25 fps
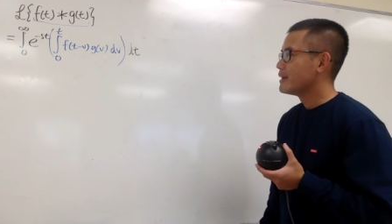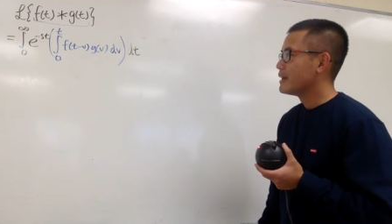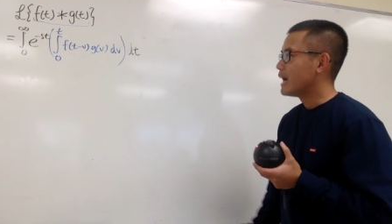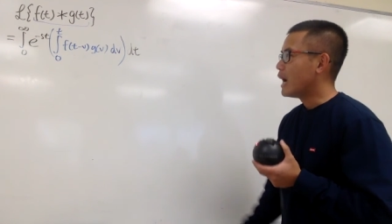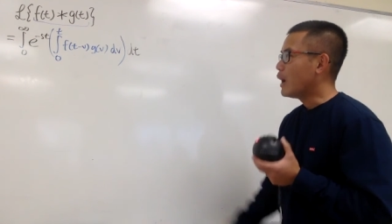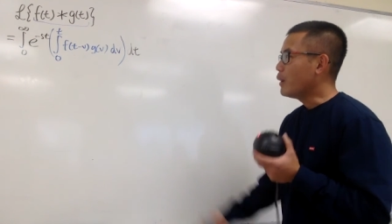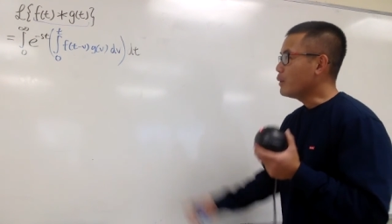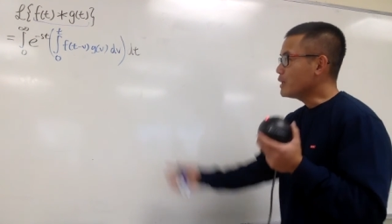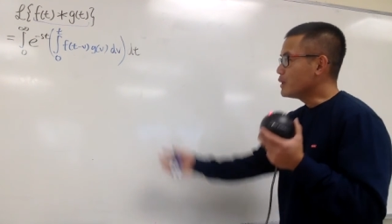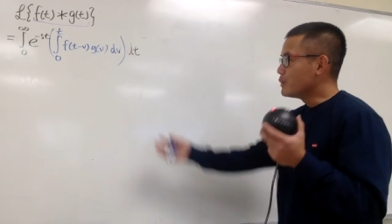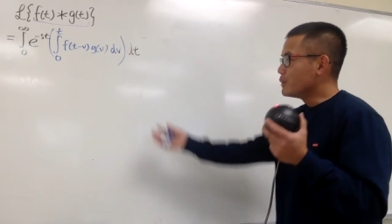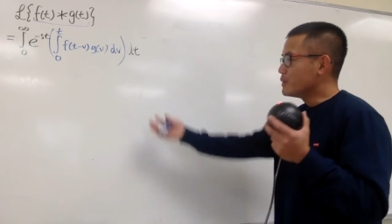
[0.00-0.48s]

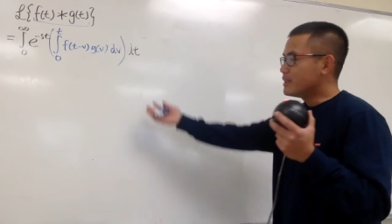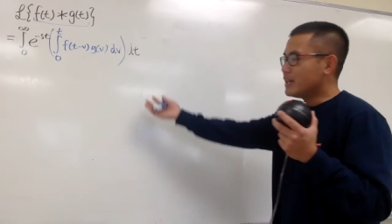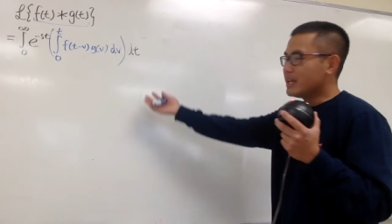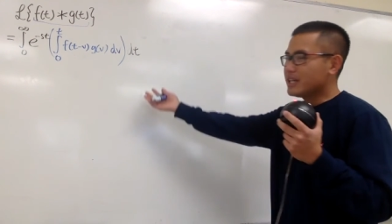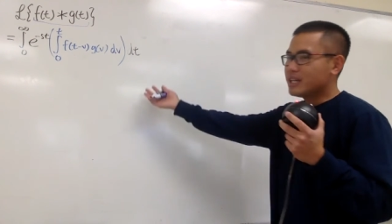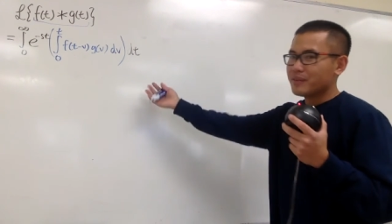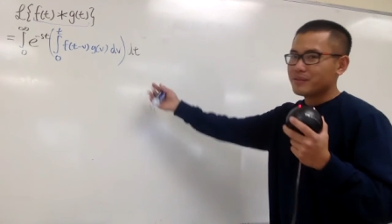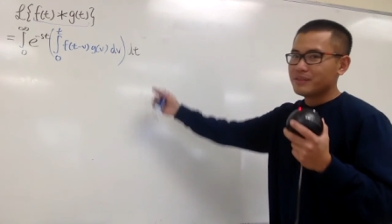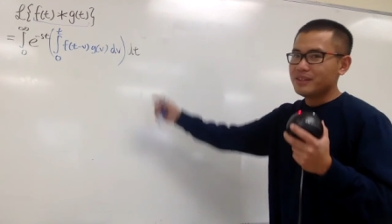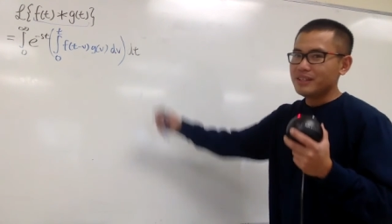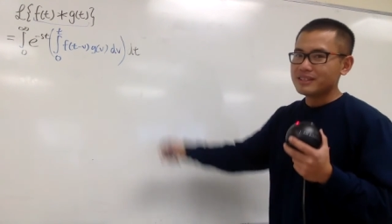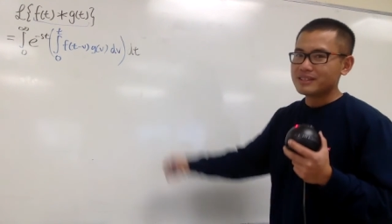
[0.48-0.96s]
How can we take
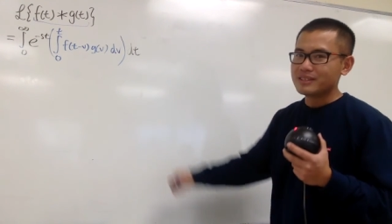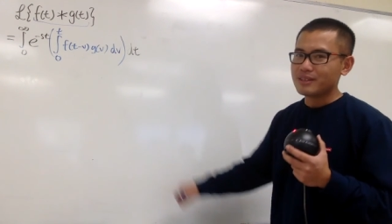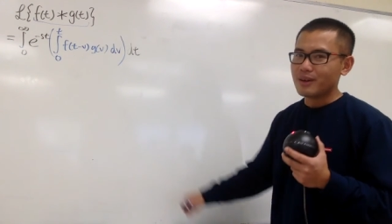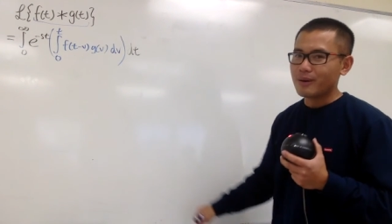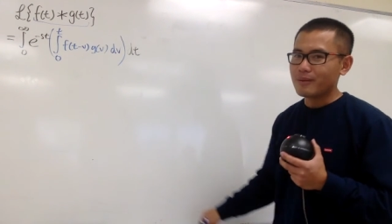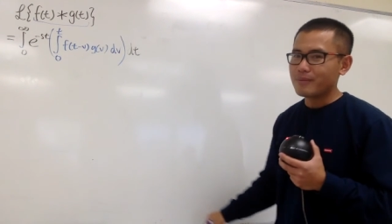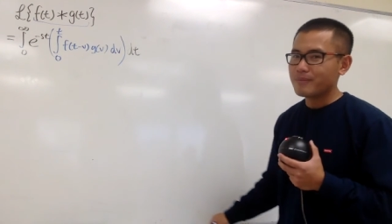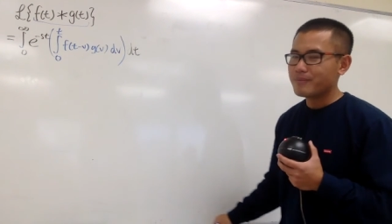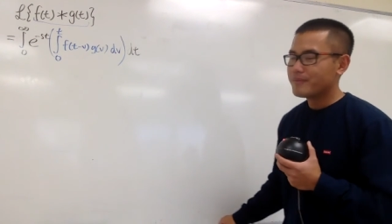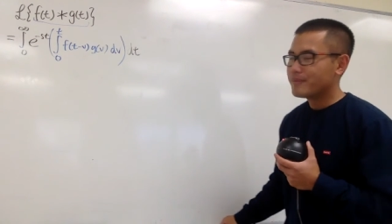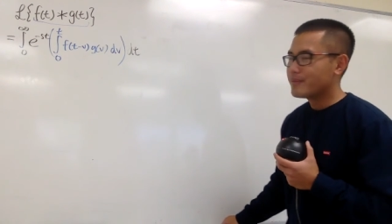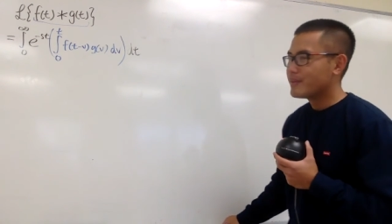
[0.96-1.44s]
care of this
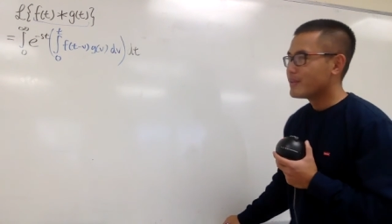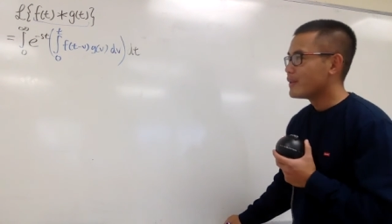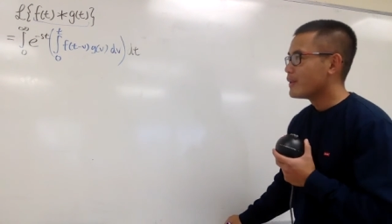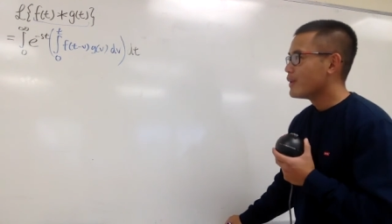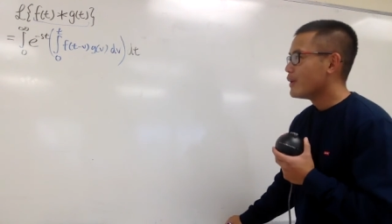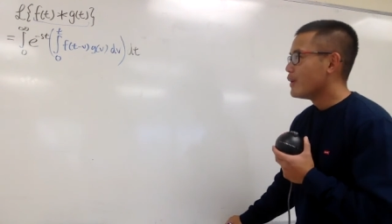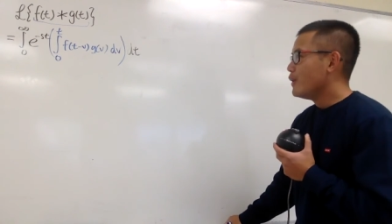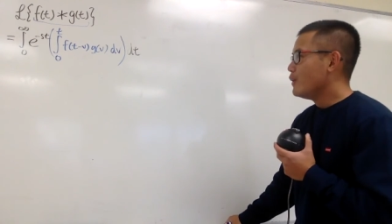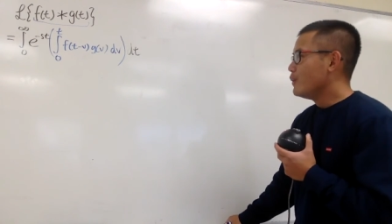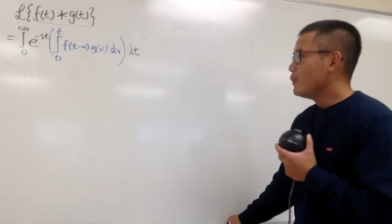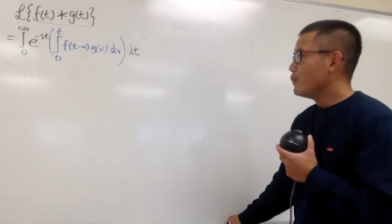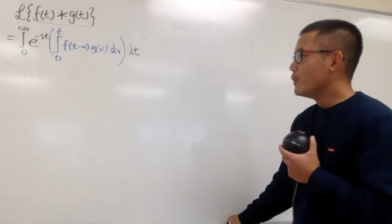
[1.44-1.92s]
though?
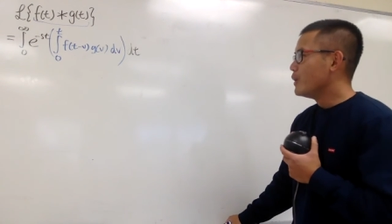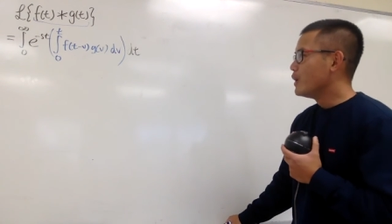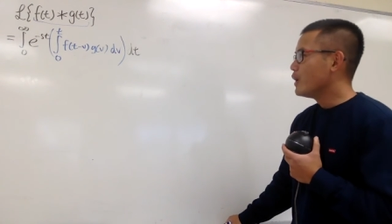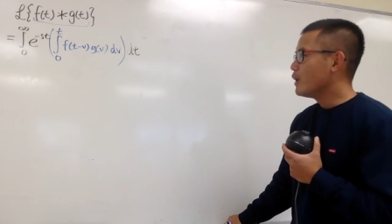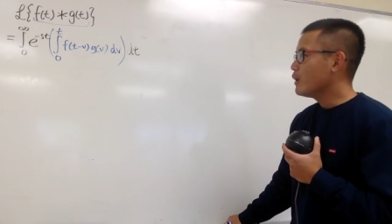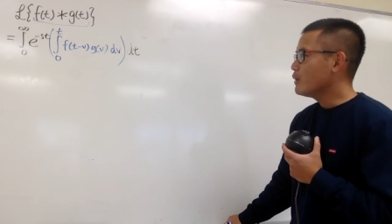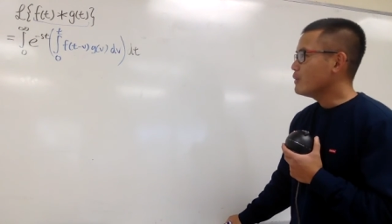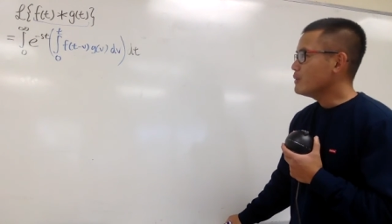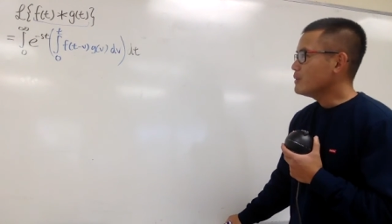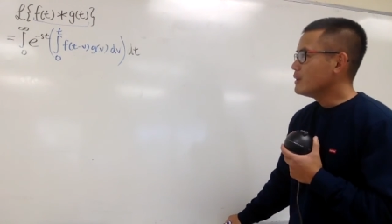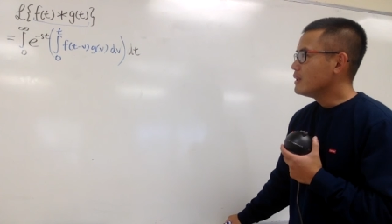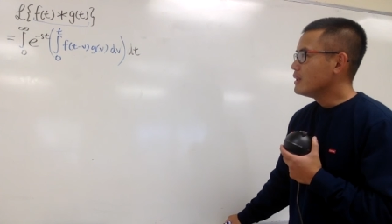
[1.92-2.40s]

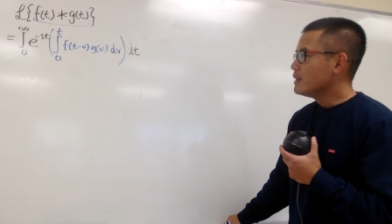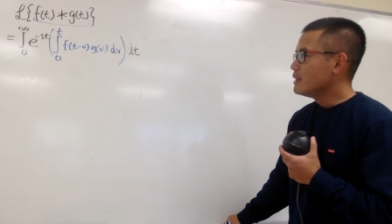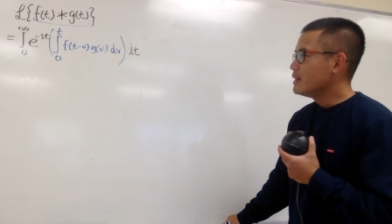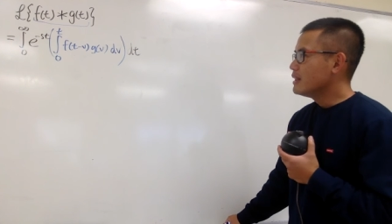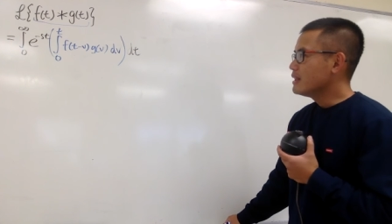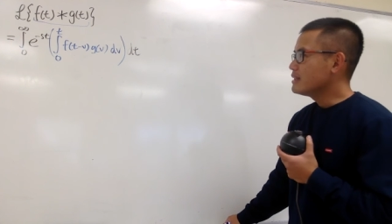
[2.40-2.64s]
Well,